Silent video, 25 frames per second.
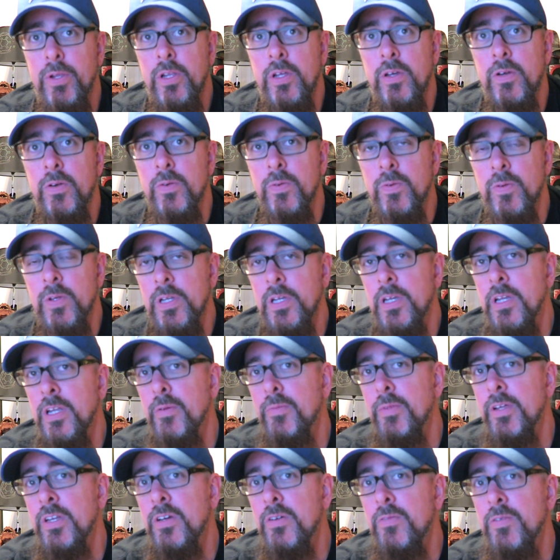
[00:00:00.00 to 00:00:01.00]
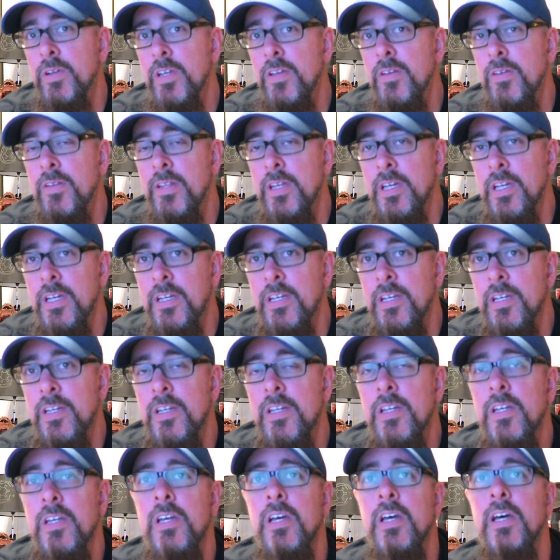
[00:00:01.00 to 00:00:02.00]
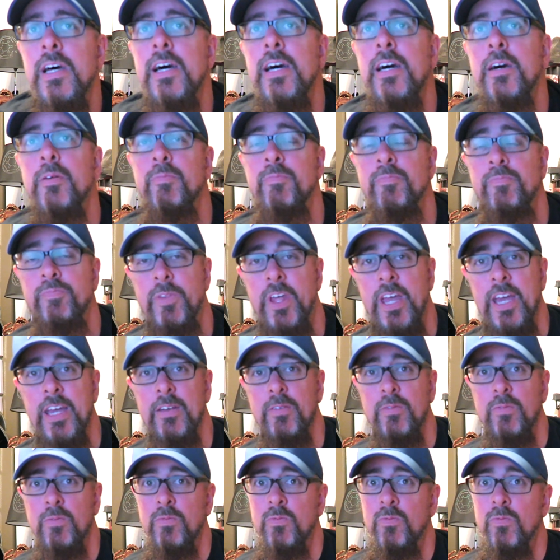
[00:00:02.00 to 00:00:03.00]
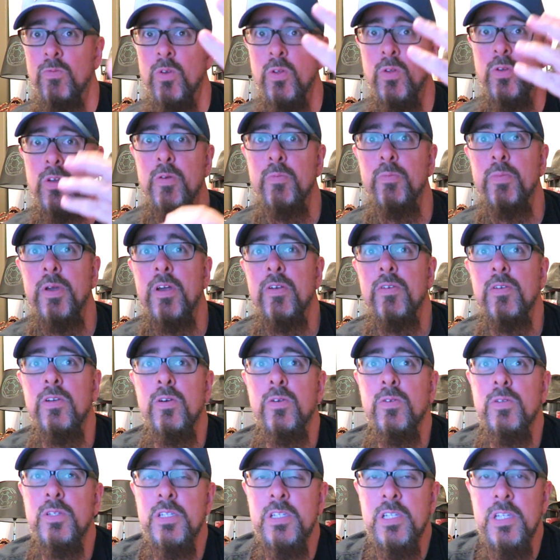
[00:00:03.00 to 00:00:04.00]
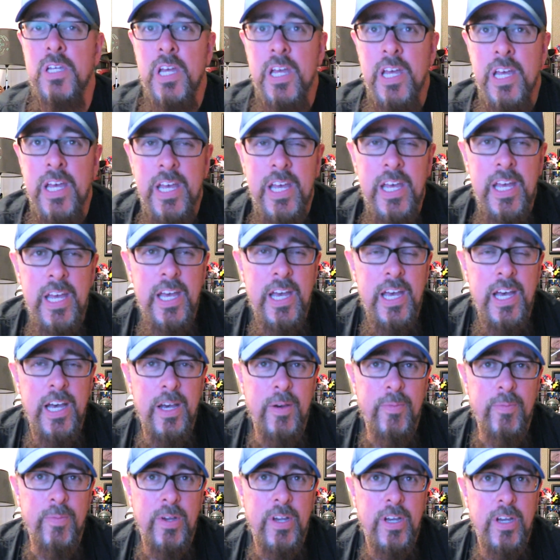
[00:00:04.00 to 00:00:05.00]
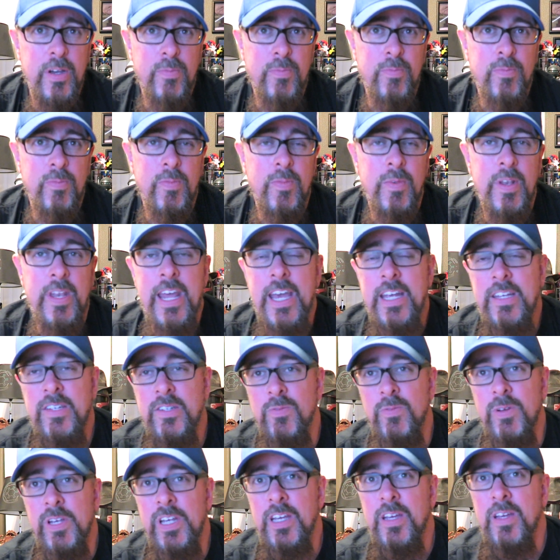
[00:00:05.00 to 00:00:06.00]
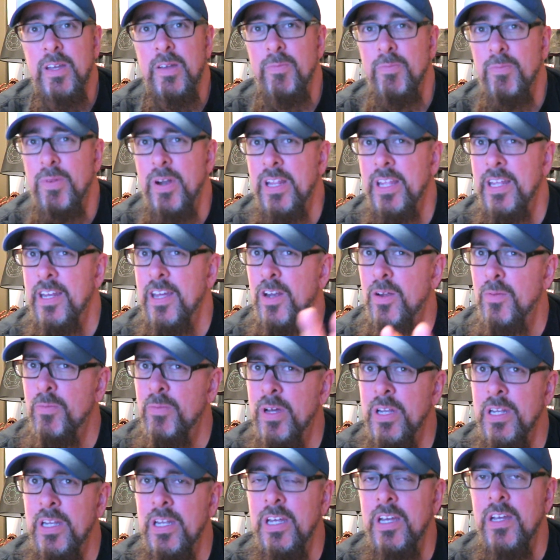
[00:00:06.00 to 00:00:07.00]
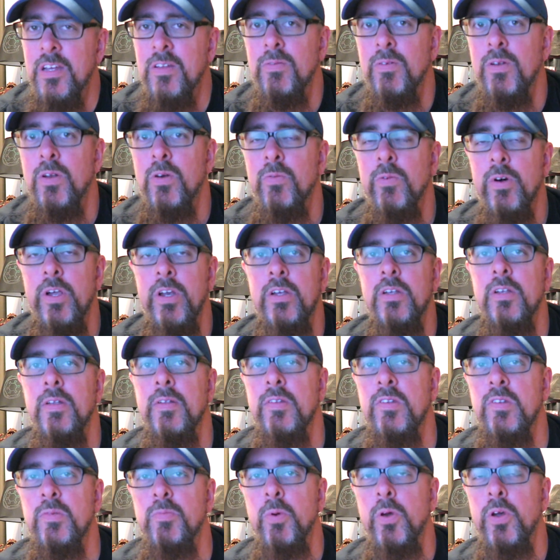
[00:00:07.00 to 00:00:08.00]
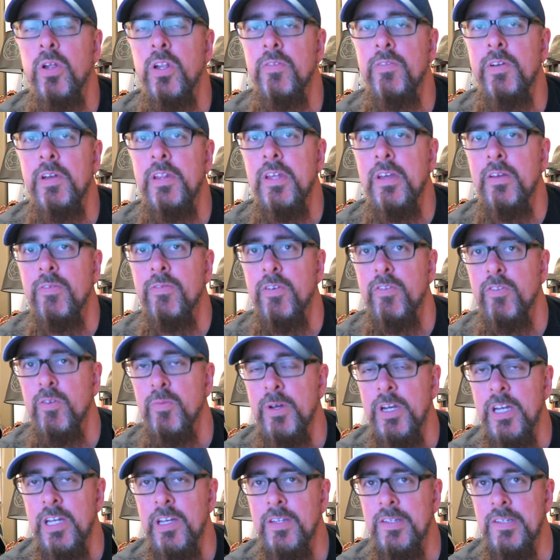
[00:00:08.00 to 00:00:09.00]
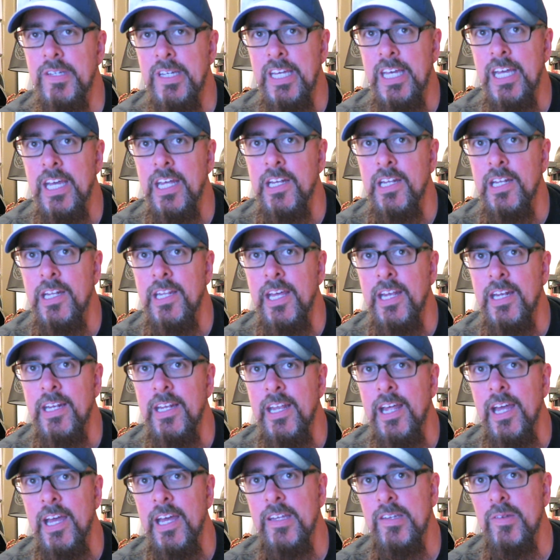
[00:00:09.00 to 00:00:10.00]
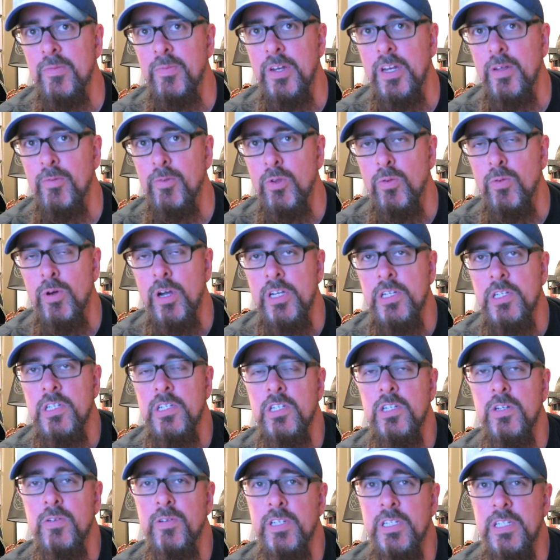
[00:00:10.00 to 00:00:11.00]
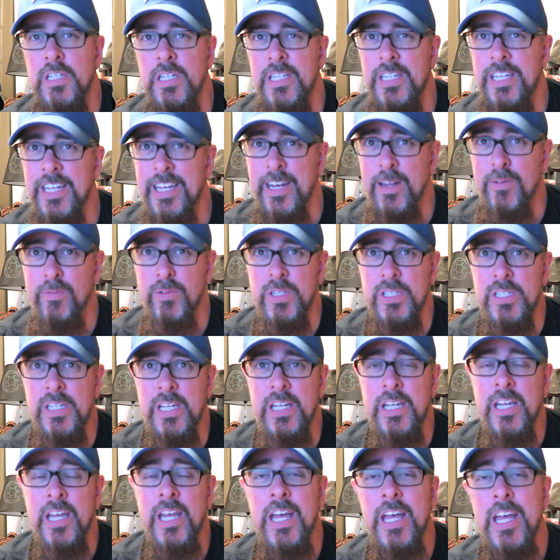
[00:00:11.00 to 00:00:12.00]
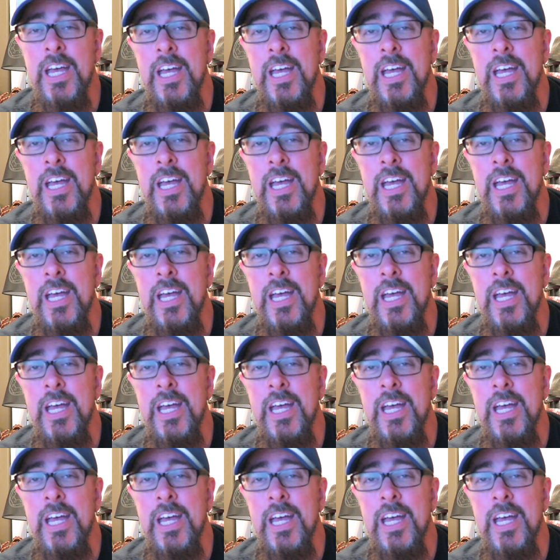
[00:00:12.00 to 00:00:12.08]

below and let me know what you think. And we'll compare notes come next week. Probably not on Monday, because we don't want to spoil everything for everybody else again that hasn't been able to watch the show on Sunday. And I will say